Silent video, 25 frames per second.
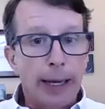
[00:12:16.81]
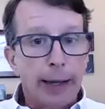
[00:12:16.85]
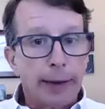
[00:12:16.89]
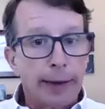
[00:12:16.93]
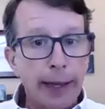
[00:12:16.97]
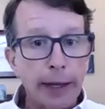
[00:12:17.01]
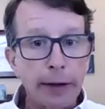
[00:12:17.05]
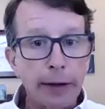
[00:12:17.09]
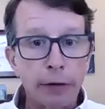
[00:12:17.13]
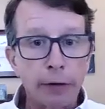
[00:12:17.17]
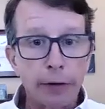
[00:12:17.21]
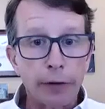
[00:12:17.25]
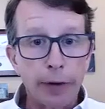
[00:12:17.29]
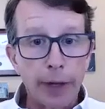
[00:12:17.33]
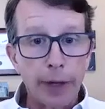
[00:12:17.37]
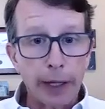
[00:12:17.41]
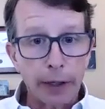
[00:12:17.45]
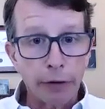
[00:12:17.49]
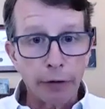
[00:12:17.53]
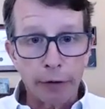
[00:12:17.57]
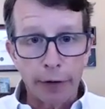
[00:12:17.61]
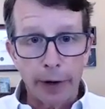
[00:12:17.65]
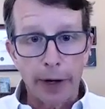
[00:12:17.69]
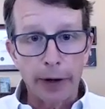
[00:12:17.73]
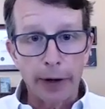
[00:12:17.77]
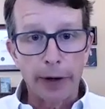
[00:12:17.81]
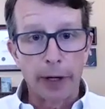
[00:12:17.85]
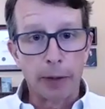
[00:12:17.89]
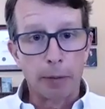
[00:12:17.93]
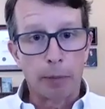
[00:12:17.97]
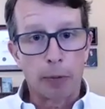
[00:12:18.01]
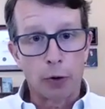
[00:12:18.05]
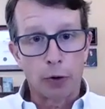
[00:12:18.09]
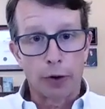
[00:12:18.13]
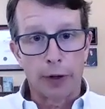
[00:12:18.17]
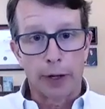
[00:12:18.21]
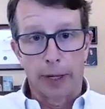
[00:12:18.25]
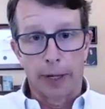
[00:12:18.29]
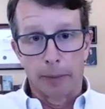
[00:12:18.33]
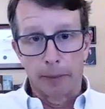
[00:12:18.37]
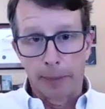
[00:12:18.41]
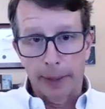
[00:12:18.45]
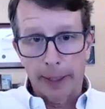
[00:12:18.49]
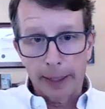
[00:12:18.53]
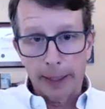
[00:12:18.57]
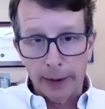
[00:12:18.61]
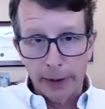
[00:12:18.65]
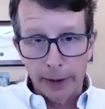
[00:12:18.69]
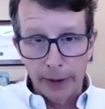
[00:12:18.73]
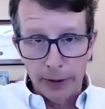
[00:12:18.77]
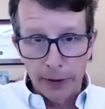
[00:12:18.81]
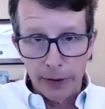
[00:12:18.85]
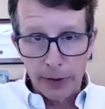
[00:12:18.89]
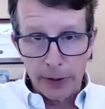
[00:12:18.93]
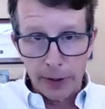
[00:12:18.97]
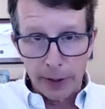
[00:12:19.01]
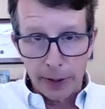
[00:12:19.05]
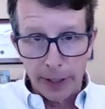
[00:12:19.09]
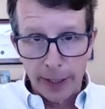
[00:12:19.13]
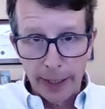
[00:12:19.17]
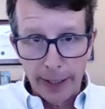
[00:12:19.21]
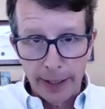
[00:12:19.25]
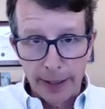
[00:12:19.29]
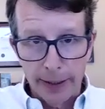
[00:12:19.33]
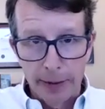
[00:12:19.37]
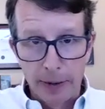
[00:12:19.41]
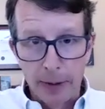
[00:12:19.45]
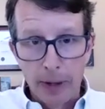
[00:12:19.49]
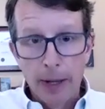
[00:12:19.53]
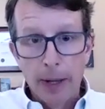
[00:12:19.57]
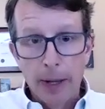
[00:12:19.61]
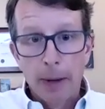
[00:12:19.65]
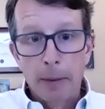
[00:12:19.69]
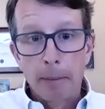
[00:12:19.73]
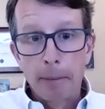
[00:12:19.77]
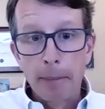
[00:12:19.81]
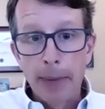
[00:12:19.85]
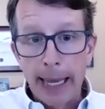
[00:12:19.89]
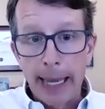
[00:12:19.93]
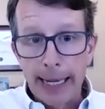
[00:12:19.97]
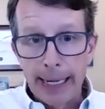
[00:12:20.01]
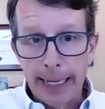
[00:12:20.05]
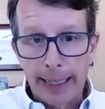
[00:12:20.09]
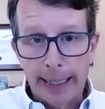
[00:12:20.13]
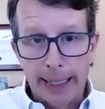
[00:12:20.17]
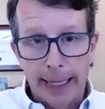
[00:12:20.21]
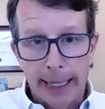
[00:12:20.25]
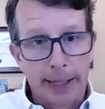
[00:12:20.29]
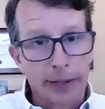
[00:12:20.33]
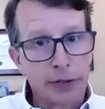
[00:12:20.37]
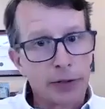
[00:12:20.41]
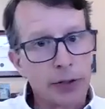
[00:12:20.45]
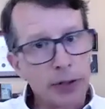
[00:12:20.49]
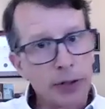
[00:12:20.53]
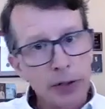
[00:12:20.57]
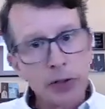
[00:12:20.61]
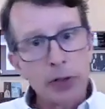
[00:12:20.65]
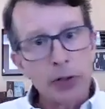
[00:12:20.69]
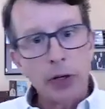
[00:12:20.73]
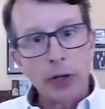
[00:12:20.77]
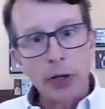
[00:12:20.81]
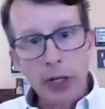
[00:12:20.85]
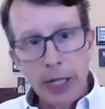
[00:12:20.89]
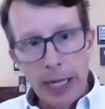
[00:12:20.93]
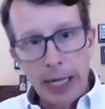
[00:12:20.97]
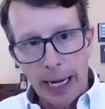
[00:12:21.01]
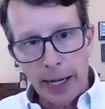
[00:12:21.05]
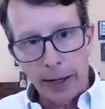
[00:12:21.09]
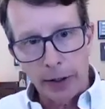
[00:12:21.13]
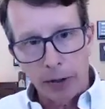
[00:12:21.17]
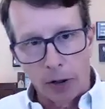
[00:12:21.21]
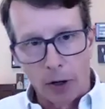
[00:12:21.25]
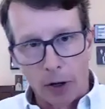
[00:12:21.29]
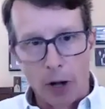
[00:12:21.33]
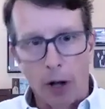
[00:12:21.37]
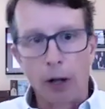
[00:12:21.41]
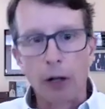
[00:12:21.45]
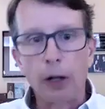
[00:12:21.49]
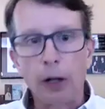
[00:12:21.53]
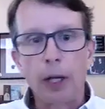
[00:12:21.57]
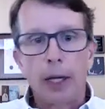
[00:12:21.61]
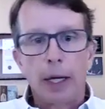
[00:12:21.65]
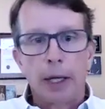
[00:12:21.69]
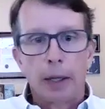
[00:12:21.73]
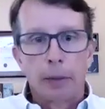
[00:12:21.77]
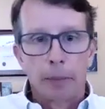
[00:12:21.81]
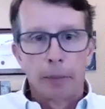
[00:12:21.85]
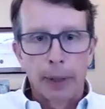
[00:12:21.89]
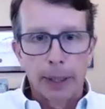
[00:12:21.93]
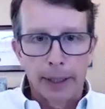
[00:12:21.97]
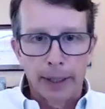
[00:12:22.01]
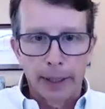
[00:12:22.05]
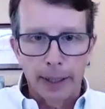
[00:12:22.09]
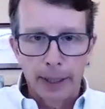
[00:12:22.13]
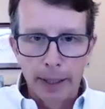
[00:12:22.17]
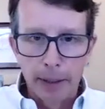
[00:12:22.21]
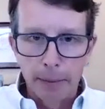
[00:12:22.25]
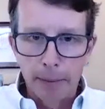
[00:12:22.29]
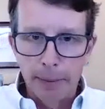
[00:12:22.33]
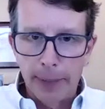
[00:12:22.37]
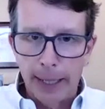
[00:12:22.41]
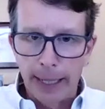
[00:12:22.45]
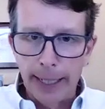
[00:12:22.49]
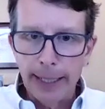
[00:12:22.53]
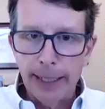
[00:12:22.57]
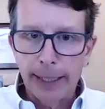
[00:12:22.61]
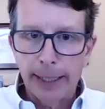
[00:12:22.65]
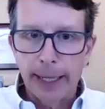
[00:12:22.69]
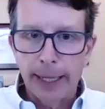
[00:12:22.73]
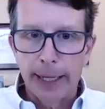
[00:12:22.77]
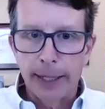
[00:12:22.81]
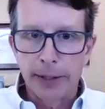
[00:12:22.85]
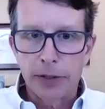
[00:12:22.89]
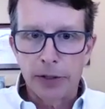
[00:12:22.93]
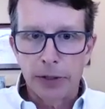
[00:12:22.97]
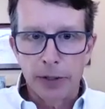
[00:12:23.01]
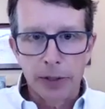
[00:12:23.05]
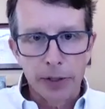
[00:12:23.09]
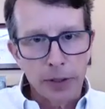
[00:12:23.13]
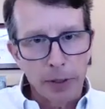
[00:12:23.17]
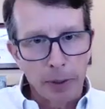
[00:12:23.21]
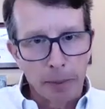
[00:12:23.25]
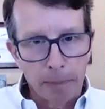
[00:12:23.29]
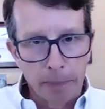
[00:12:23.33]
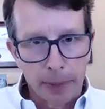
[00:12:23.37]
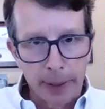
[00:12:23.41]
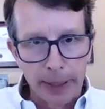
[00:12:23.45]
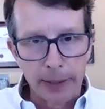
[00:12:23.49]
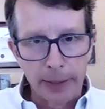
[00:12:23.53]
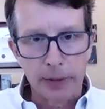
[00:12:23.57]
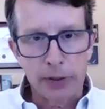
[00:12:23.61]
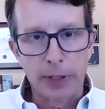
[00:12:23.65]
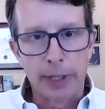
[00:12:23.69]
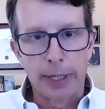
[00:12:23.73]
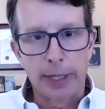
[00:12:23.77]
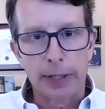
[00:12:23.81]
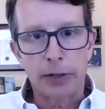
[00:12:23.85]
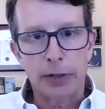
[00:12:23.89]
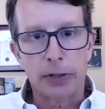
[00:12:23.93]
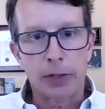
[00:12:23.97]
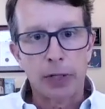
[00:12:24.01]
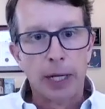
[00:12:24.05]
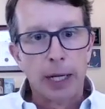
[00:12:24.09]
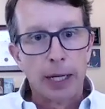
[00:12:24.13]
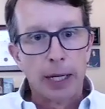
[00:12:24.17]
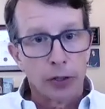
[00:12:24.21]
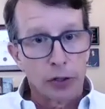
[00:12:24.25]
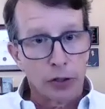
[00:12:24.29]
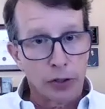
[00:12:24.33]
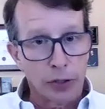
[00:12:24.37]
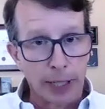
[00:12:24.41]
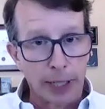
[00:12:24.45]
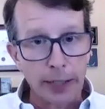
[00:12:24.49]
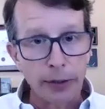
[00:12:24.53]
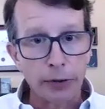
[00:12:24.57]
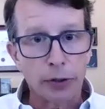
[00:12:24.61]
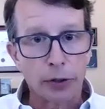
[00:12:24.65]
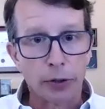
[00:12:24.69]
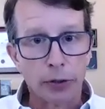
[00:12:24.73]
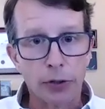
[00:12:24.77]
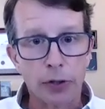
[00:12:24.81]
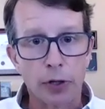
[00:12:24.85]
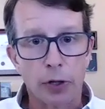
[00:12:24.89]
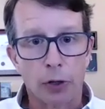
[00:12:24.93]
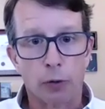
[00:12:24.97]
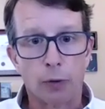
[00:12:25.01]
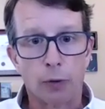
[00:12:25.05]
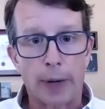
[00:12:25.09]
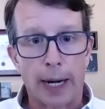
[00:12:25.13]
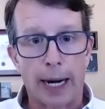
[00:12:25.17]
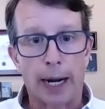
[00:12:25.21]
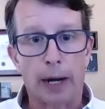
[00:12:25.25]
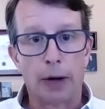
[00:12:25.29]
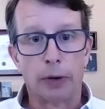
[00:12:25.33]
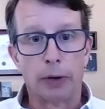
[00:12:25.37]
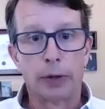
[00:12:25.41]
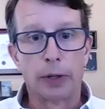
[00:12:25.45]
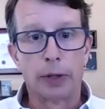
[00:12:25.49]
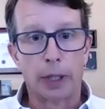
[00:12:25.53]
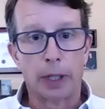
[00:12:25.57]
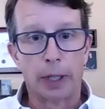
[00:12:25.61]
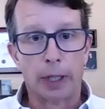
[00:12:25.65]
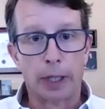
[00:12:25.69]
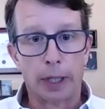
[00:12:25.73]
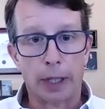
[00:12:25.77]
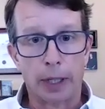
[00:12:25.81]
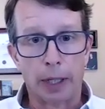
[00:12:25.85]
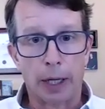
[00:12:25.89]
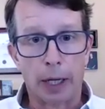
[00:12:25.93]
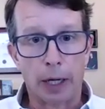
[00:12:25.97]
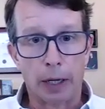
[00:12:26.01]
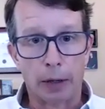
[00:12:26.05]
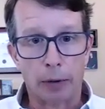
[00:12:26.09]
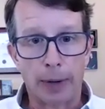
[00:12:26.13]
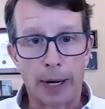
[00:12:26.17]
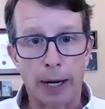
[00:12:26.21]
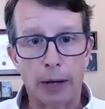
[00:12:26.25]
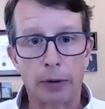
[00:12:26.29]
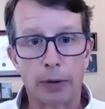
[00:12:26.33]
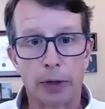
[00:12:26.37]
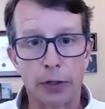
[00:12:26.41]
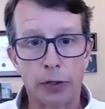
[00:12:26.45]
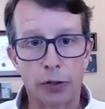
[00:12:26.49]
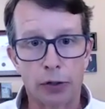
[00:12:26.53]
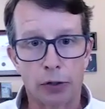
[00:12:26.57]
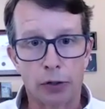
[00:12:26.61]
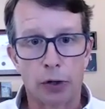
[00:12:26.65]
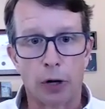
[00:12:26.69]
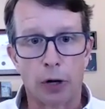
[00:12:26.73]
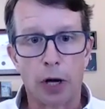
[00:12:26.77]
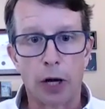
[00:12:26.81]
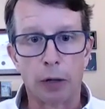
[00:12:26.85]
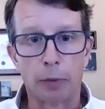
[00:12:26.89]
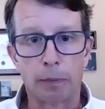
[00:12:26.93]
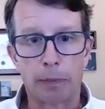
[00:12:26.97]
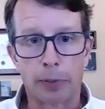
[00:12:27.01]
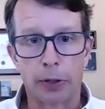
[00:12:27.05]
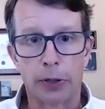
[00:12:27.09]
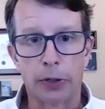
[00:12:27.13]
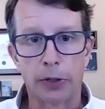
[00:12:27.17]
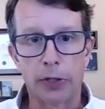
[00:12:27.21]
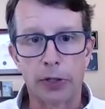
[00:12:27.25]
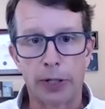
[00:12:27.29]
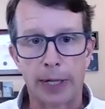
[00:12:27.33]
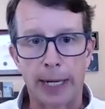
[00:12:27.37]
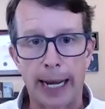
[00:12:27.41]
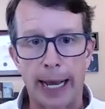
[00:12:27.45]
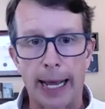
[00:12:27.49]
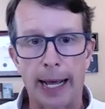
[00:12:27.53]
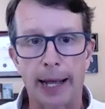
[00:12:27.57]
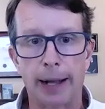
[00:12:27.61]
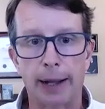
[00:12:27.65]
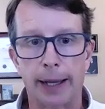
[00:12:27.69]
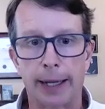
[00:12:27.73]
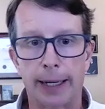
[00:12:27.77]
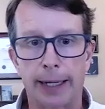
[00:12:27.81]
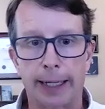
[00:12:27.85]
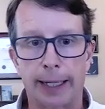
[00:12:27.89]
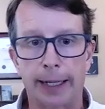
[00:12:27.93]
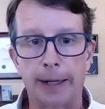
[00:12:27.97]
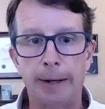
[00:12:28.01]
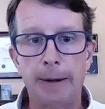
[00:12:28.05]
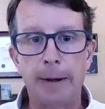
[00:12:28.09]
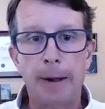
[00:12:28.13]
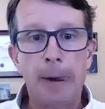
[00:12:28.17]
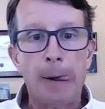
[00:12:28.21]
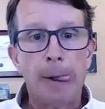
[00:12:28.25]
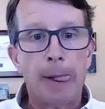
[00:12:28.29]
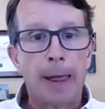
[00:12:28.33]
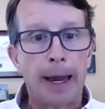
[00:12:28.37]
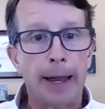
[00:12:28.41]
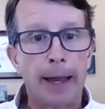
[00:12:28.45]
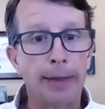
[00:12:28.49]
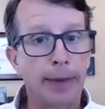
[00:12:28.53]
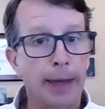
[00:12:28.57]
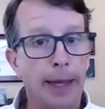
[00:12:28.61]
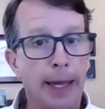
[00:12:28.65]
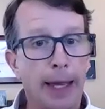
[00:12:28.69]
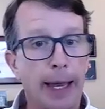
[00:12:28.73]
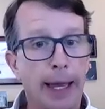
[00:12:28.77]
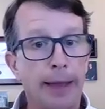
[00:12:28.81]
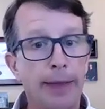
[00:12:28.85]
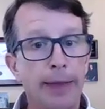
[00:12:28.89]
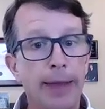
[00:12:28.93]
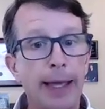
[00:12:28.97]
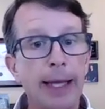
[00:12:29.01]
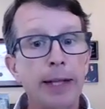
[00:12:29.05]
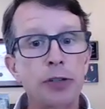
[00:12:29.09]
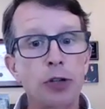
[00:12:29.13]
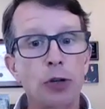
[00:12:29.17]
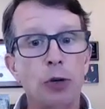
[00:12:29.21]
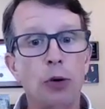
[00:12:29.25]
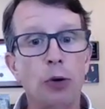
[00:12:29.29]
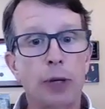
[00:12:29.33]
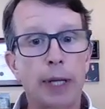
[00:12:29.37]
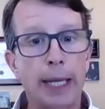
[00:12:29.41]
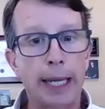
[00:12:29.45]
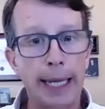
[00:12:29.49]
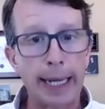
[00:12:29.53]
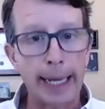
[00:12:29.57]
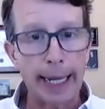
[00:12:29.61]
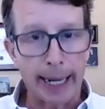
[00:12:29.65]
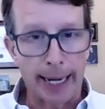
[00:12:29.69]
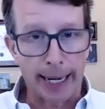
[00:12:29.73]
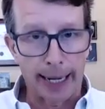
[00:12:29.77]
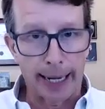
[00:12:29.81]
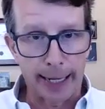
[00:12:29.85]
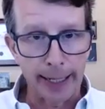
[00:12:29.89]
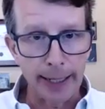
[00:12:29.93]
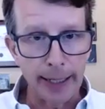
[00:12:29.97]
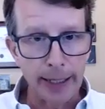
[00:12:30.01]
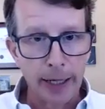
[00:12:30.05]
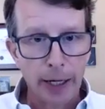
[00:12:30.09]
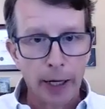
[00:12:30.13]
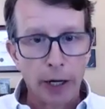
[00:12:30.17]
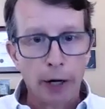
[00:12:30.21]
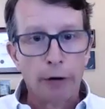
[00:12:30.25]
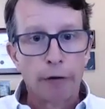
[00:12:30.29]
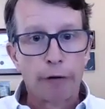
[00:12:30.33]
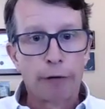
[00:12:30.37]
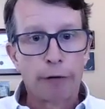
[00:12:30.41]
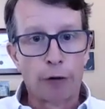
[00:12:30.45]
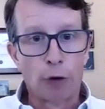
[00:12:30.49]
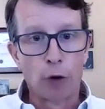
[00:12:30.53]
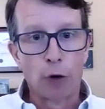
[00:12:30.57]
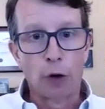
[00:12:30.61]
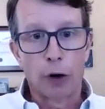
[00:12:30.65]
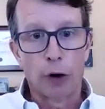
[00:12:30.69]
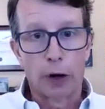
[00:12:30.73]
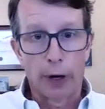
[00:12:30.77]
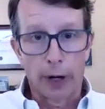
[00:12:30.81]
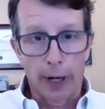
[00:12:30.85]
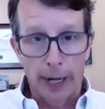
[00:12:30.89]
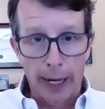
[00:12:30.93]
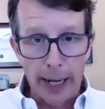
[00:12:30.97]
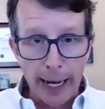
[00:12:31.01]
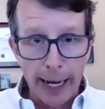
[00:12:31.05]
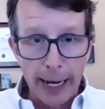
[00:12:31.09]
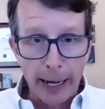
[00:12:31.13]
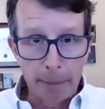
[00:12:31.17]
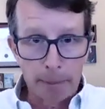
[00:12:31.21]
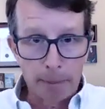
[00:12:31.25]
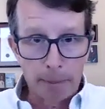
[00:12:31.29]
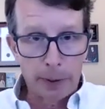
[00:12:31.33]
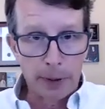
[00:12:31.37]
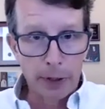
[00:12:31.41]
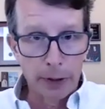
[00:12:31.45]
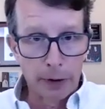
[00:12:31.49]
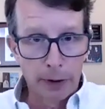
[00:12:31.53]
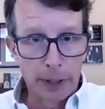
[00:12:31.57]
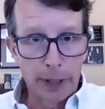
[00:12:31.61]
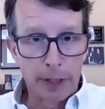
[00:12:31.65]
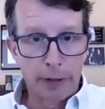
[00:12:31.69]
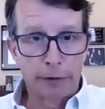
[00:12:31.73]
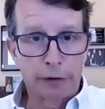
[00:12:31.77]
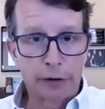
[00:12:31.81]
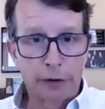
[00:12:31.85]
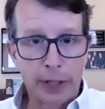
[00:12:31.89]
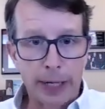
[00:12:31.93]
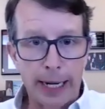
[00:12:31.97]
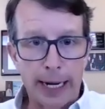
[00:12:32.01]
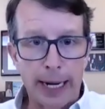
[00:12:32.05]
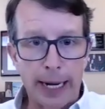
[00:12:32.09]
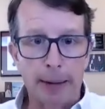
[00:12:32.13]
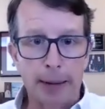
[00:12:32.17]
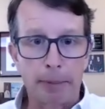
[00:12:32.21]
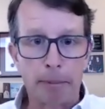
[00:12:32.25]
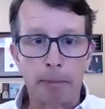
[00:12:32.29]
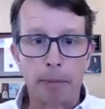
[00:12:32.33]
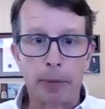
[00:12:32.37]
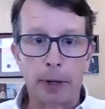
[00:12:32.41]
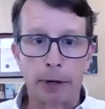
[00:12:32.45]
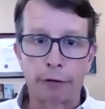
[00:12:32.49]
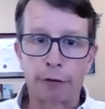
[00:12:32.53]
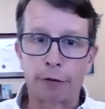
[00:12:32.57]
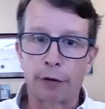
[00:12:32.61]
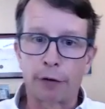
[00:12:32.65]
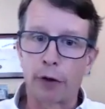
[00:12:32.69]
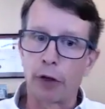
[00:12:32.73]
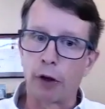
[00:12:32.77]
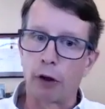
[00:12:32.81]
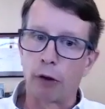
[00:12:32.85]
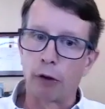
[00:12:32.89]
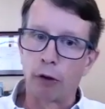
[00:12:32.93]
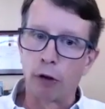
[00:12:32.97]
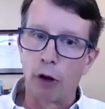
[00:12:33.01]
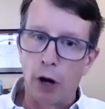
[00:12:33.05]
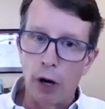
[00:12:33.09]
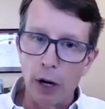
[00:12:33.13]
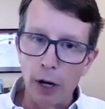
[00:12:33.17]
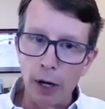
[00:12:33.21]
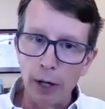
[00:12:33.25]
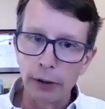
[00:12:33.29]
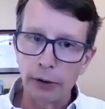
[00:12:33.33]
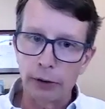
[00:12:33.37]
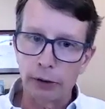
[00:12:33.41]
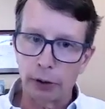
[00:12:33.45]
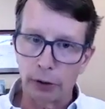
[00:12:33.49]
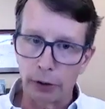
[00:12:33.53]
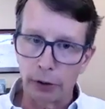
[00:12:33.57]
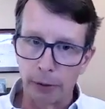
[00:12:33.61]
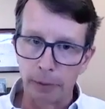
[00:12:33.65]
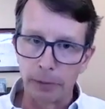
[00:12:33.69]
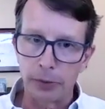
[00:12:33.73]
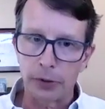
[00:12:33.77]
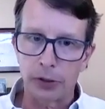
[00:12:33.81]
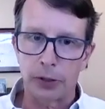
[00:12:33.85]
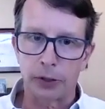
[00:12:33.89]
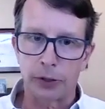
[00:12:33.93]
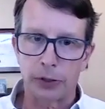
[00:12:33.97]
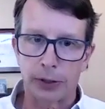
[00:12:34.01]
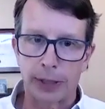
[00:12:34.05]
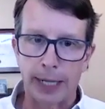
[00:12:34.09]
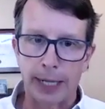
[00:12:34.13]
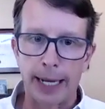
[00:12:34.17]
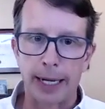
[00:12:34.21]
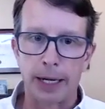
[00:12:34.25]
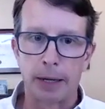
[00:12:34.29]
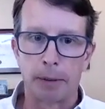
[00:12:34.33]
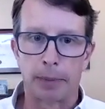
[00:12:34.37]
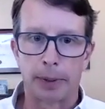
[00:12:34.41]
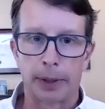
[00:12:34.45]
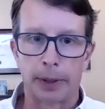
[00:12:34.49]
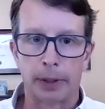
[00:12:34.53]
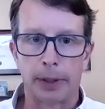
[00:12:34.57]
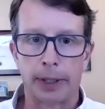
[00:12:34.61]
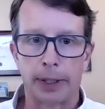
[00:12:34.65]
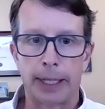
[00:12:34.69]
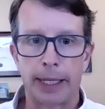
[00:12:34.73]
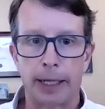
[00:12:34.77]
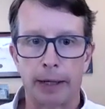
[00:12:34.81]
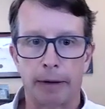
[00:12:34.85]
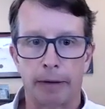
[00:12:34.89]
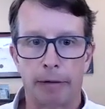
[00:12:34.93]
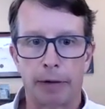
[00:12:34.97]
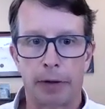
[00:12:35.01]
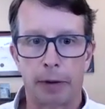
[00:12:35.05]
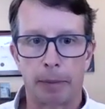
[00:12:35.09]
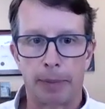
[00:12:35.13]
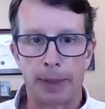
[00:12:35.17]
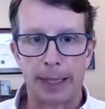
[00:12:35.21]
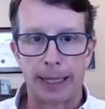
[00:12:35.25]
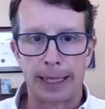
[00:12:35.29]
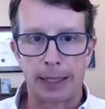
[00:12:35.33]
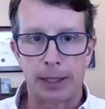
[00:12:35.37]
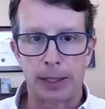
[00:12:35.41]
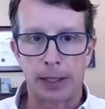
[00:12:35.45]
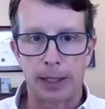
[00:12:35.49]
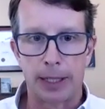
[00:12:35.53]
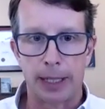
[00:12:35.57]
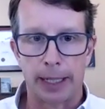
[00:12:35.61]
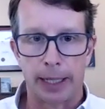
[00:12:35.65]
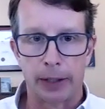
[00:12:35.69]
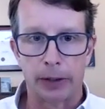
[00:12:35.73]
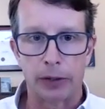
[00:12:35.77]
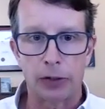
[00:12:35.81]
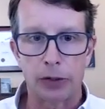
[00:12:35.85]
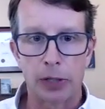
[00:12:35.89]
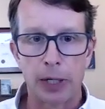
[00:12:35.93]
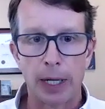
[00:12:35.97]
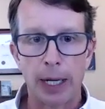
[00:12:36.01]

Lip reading: that's very important, because in many cases, not all, but in many cases, a business centers around a strong personality, and that's okay for a period of time, but for the long-term sustainability of the business,